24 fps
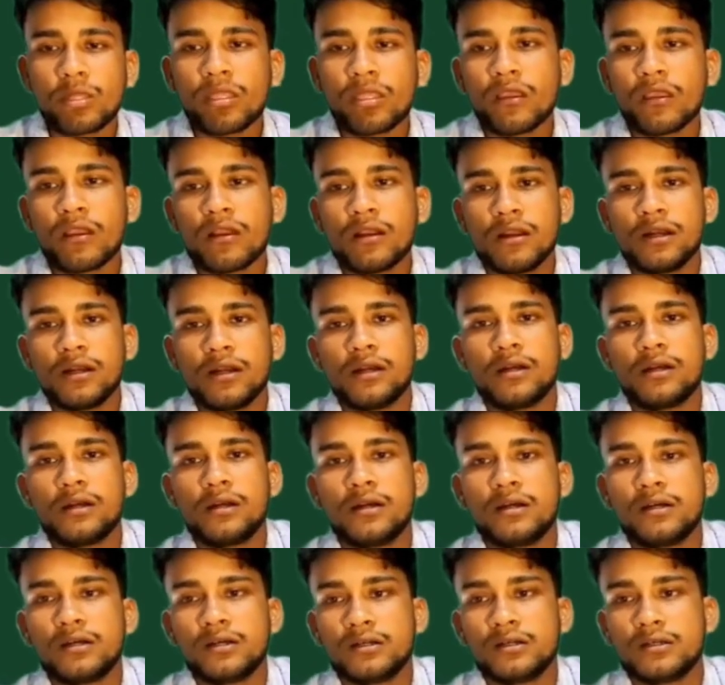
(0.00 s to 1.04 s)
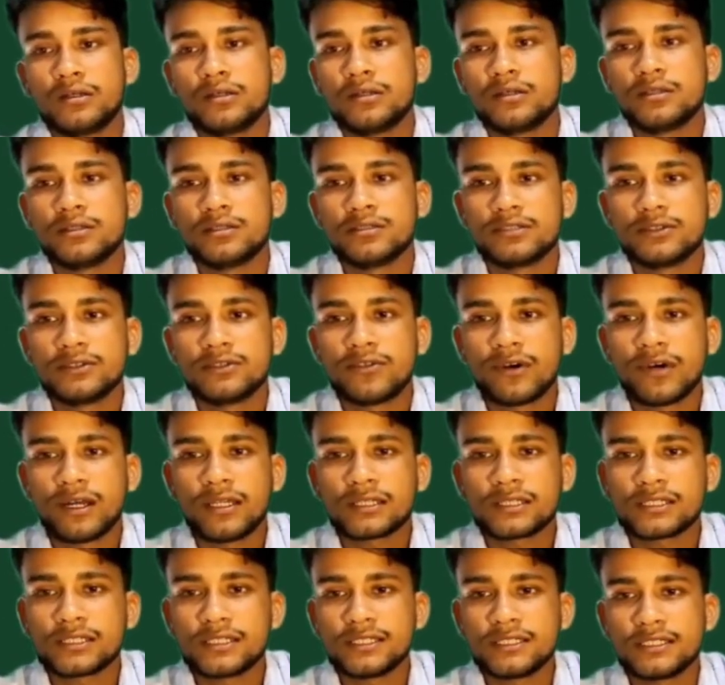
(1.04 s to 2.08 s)
the
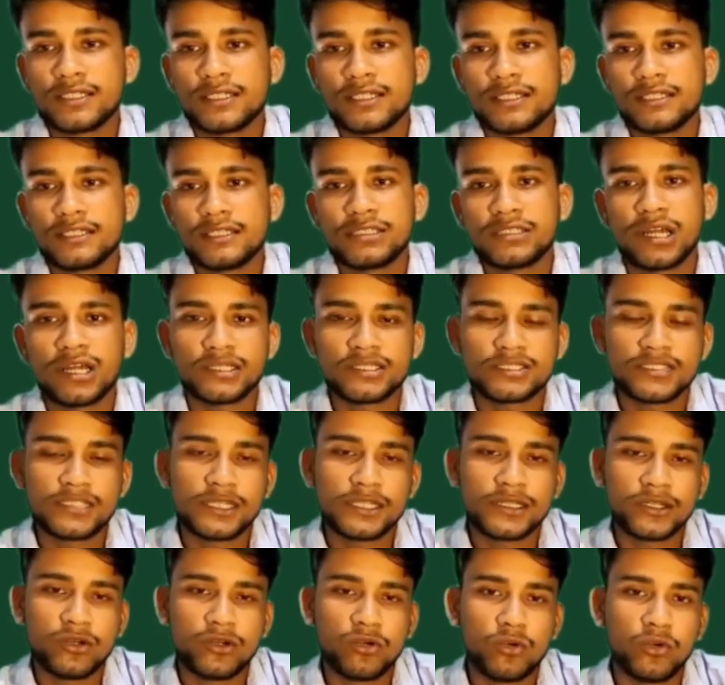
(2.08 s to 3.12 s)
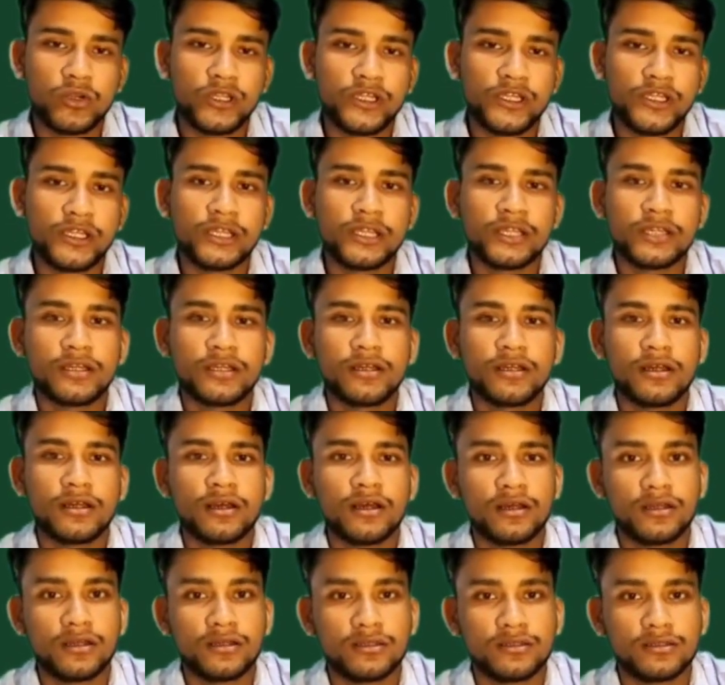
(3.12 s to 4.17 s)
first result is consider the ODE.
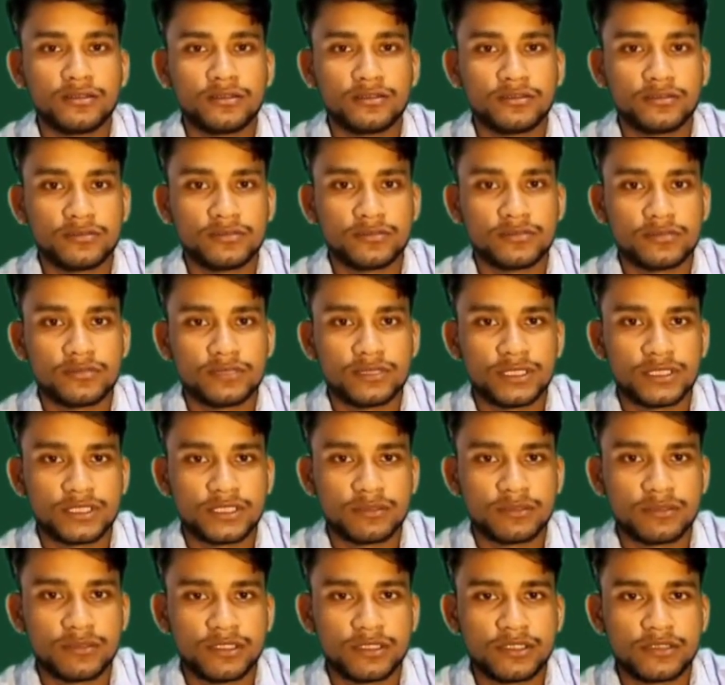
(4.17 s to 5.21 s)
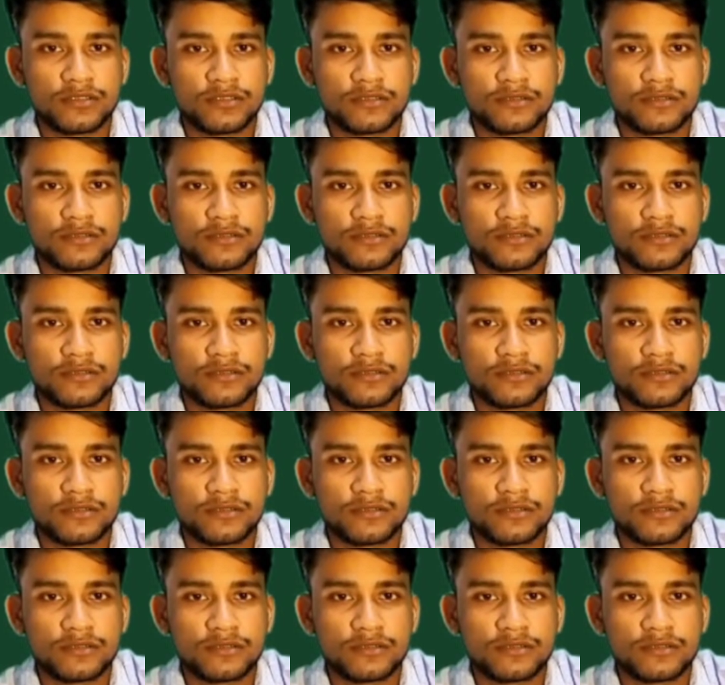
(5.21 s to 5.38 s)
Just a minute.